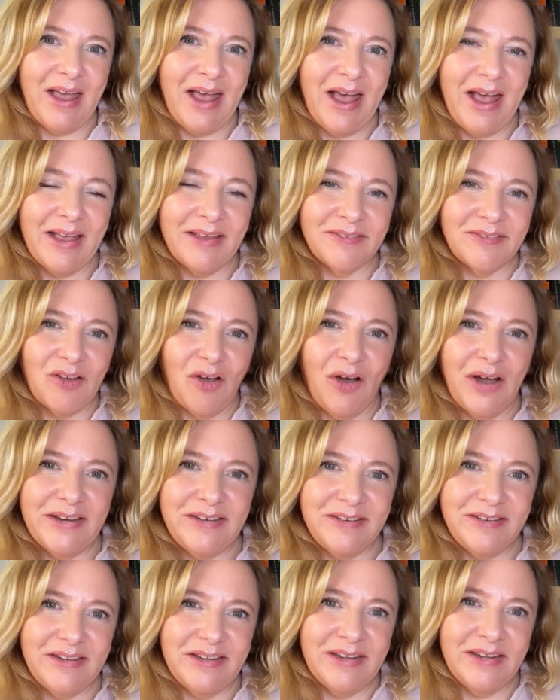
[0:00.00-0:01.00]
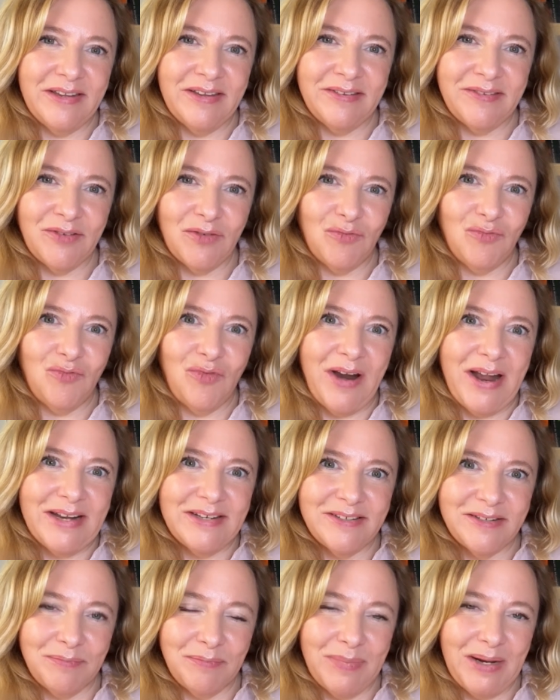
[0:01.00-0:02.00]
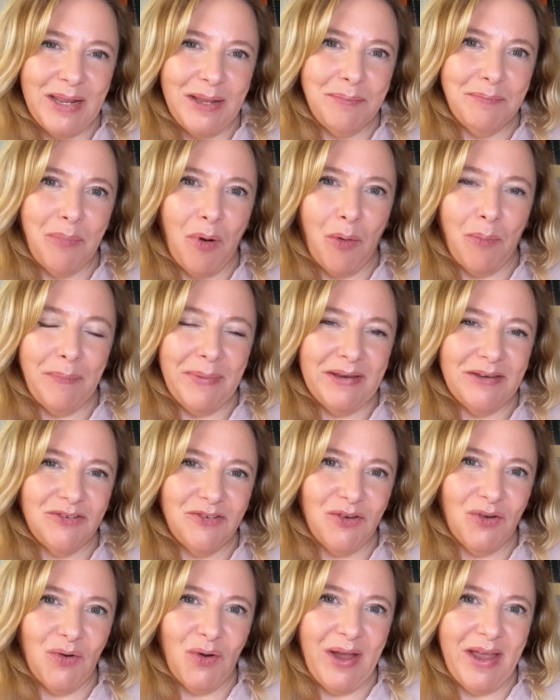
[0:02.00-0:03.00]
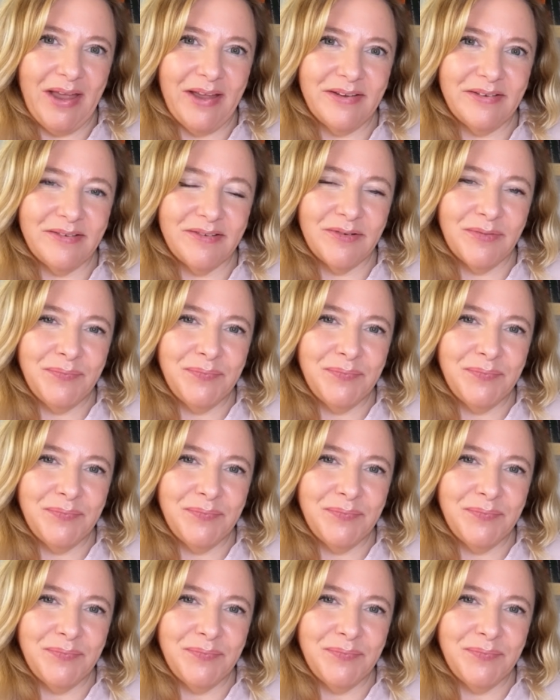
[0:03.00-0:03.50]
as ideas randomly pop into your head.